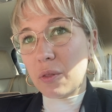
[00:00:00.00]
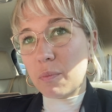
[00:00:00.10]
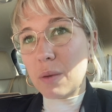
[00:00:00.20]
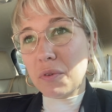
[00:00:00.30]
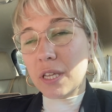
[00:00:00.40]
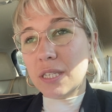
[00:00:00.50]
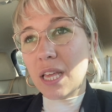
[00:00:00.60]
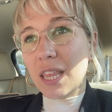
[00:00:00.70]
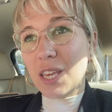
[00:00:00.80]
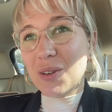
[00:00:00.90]
the people that
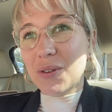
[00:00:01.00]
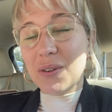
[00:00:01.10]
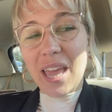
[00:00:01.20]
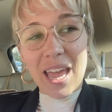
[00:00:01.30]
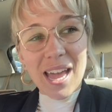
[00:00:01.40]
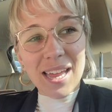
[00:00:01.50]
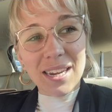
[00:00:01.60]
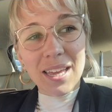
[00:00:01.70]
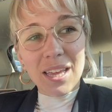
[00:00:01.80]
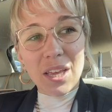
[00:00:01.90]
say that you can,